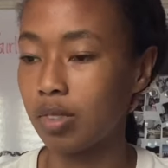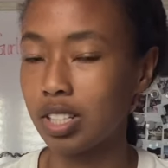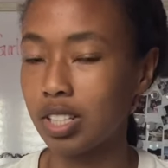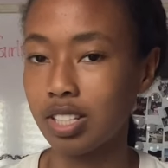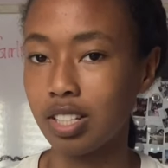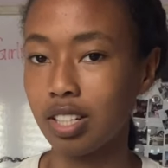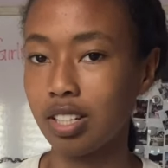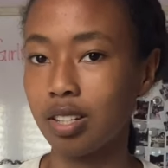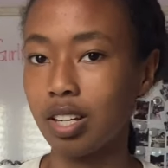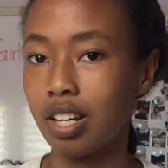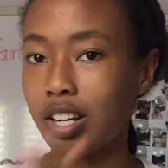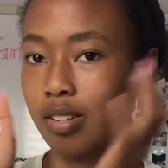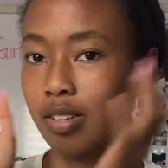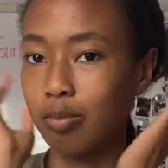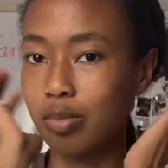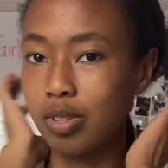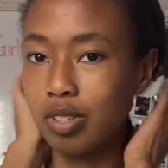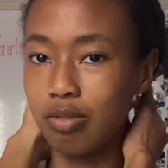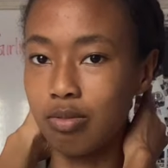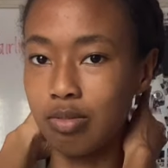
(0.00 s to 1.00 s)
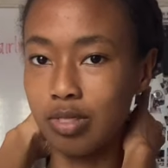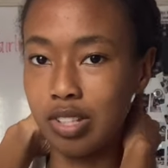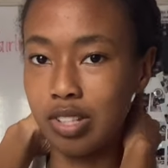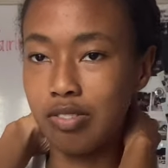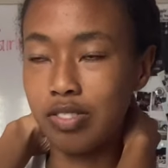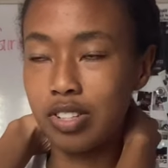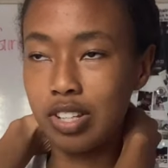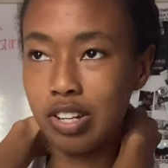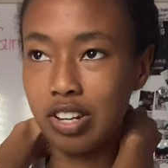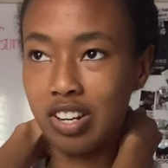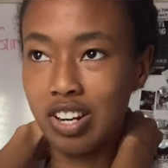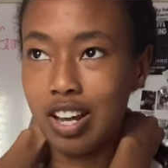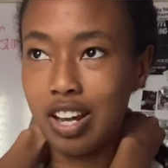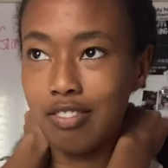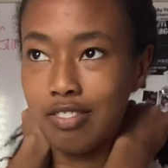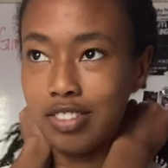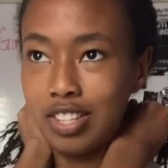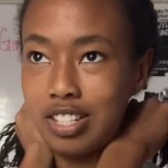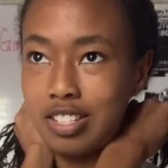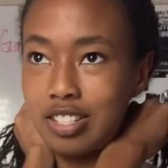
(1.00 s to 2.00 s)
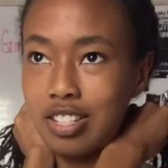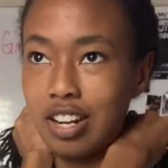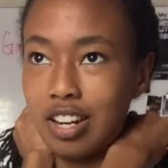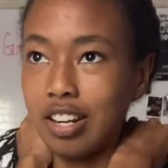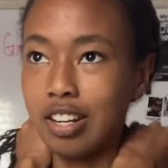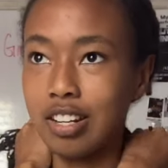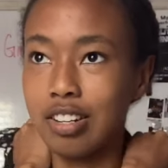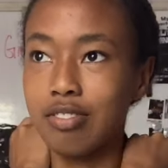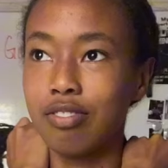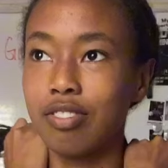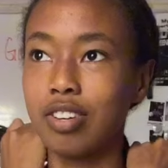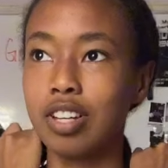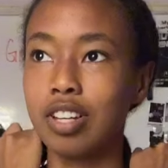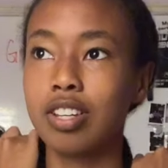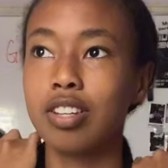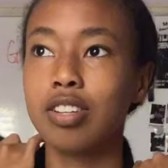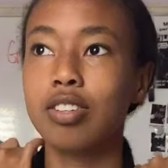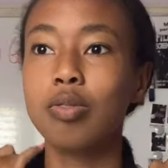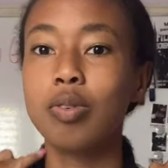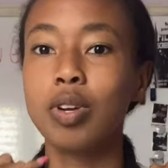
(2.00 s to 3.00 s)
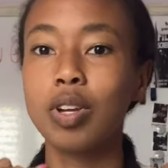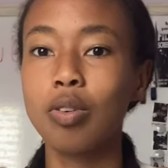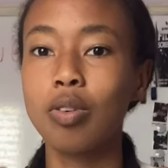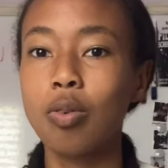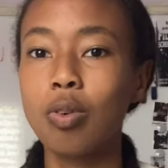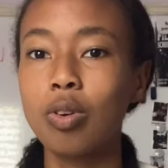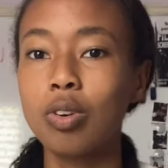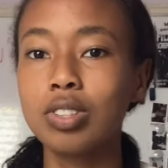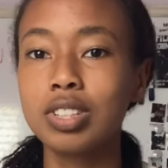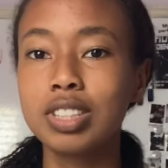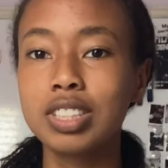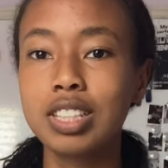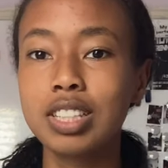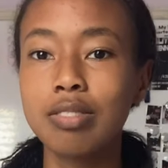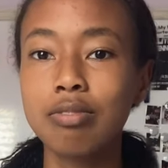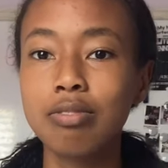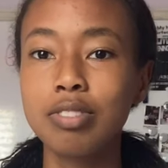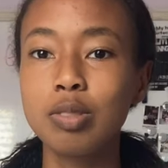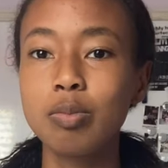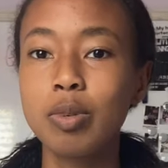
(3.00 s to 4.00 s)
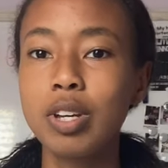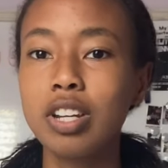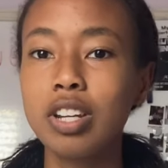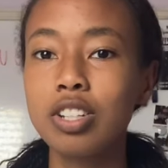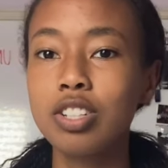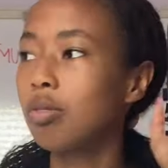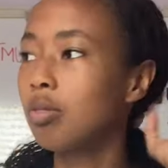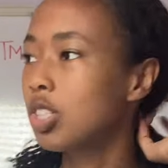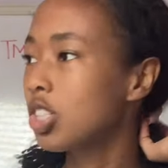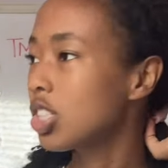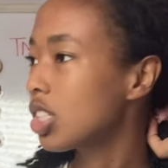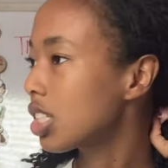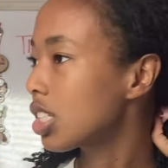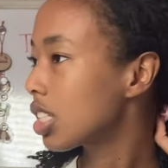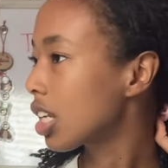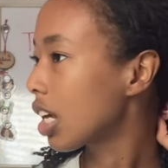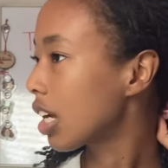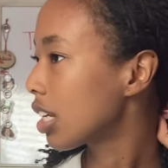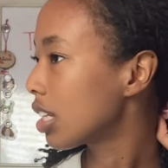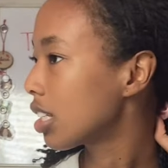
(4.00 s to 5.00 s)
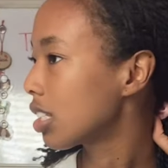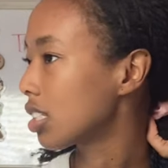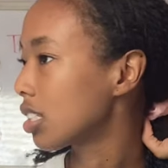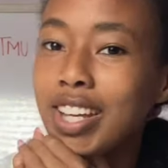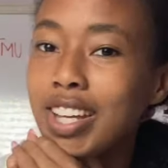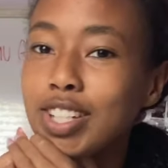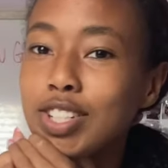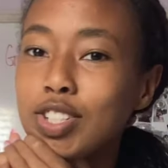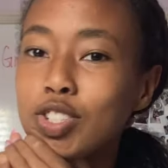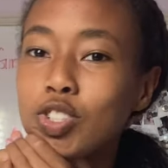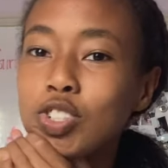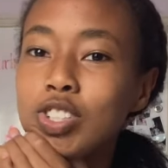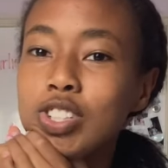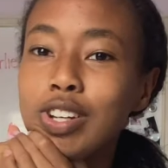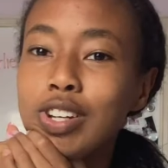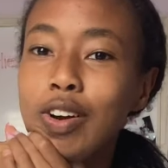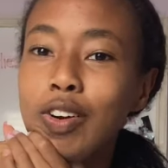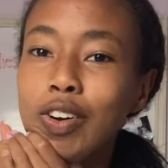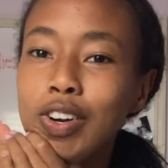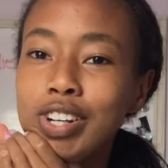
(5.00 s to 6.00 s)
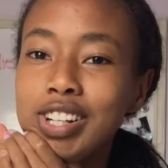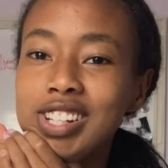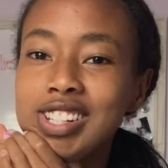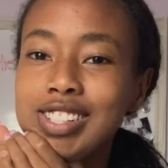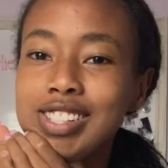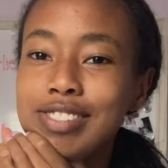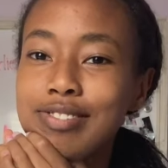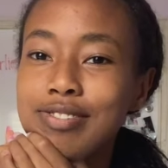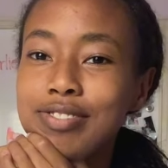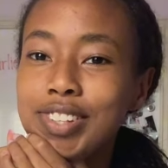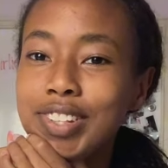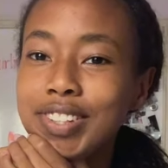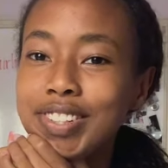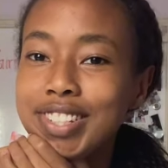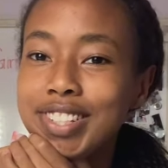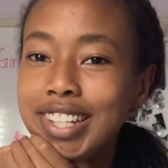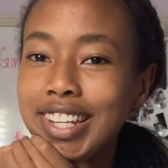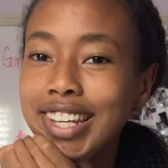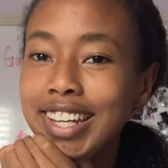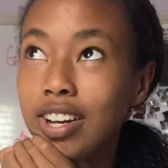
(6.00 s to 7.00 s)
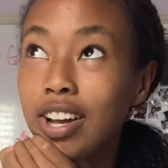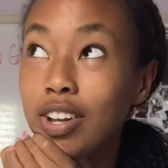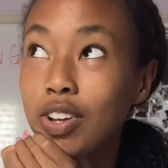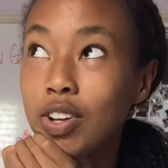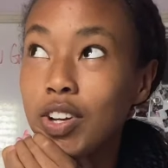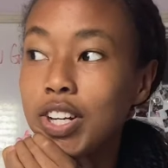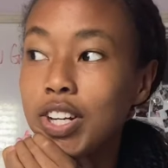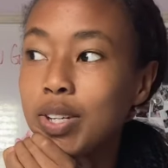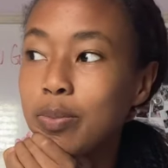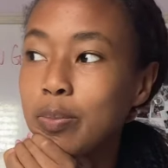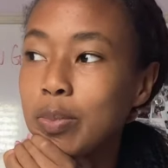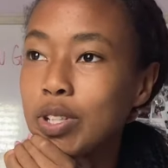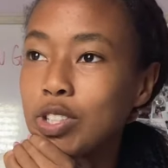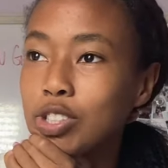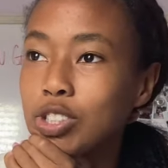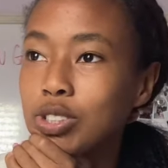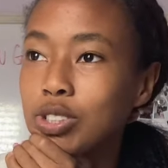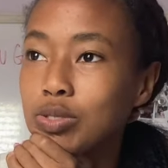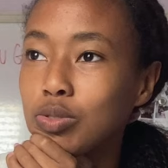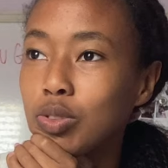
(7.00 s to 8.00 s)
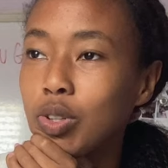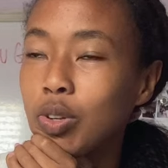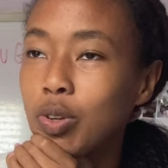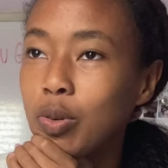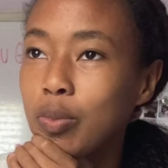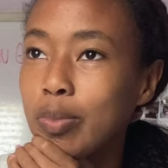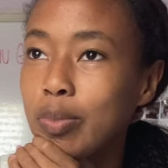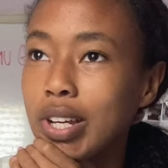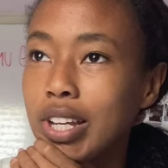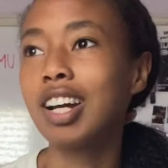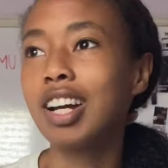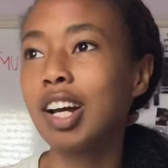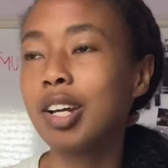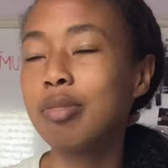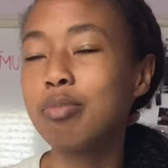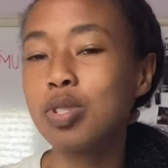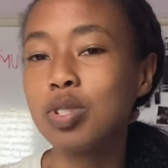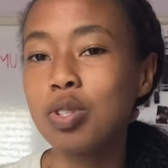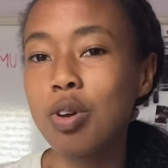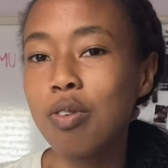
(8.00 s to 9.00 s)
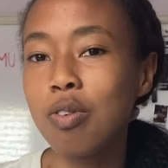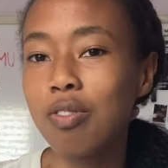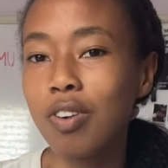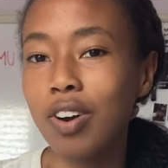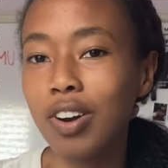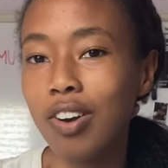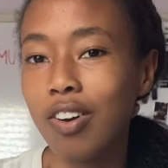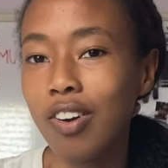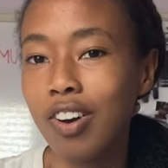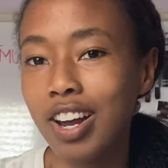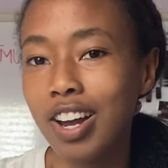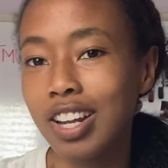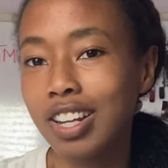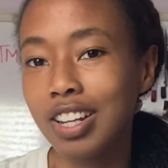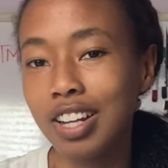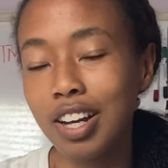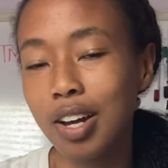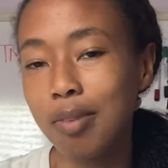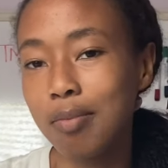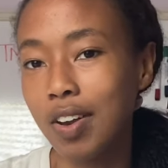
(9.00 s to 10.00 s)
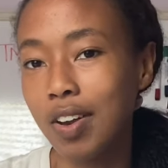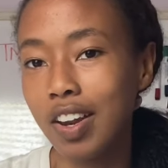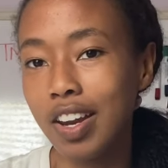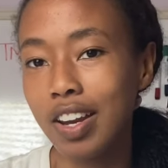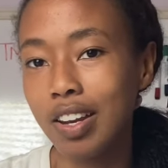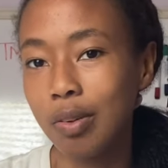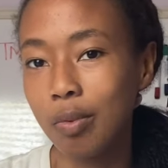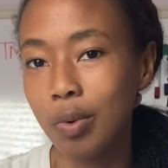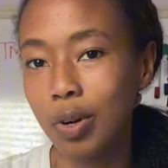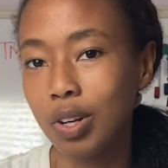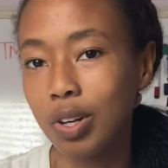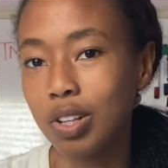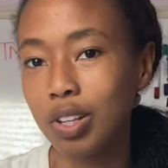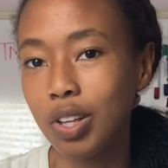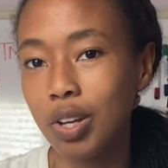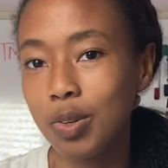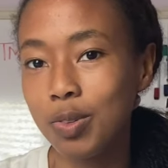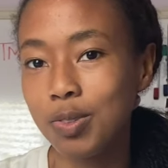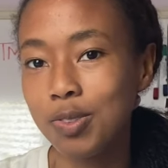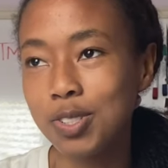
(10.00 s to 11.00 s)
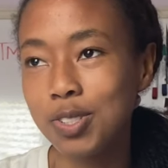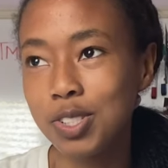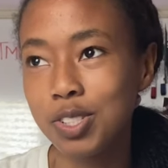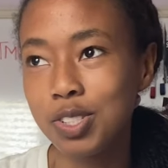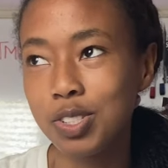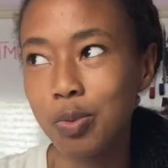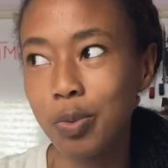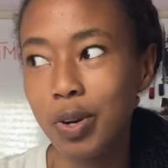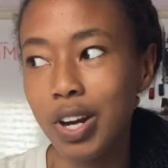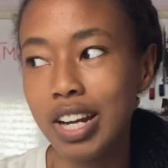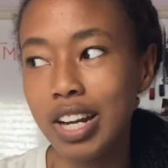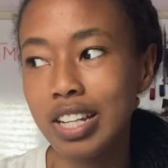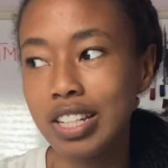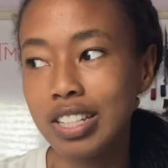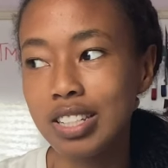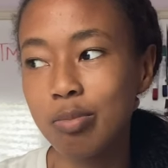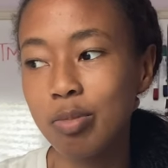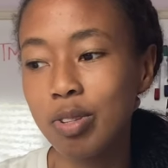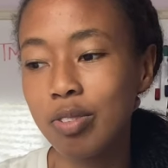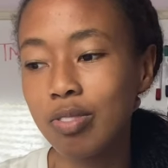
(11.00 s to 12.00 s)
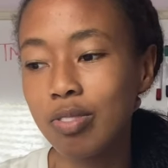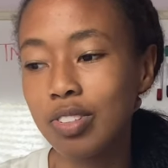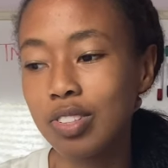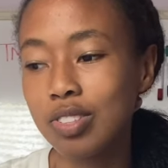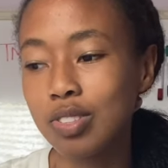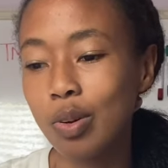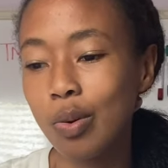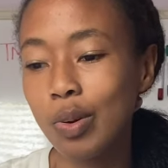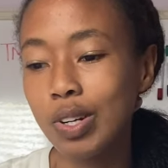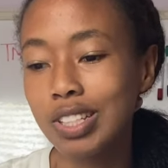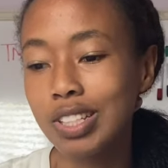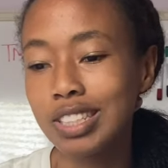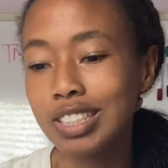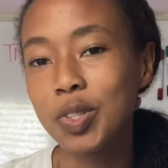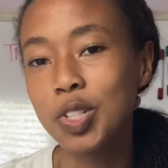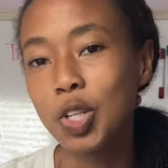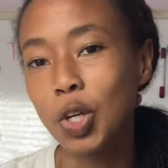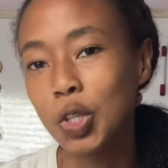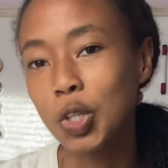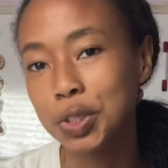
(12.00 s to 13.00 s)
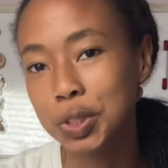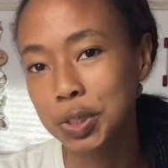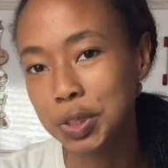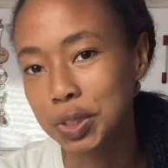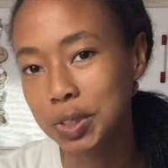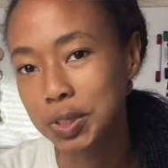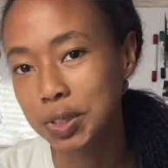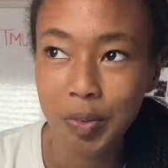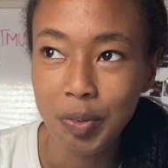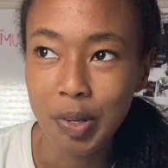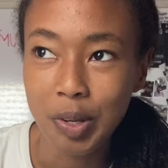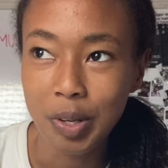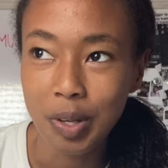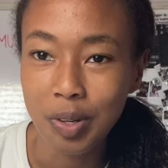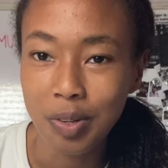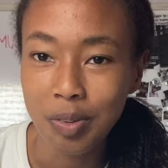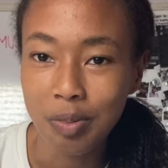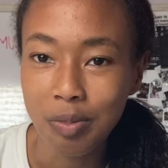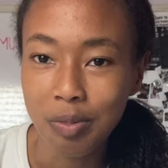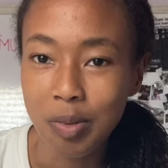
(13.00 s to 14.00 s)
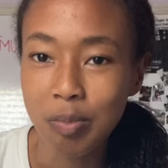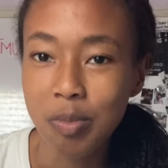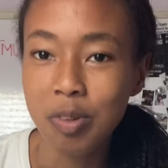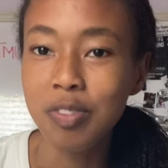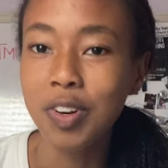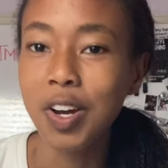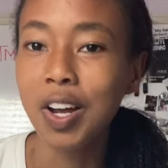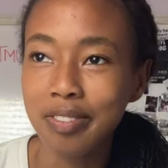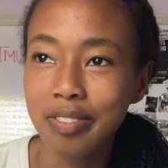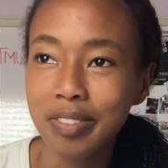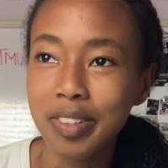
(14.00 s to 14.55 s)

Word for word: It's gonna kind of be a relief to not have the anxiety of like doing an oral exam for Spanish, which is nice. It's just hard because it feels like I could push through, but I'm so far gone. Like I'm not anywhere close to where I need to be for this course, which hurts. We we move on.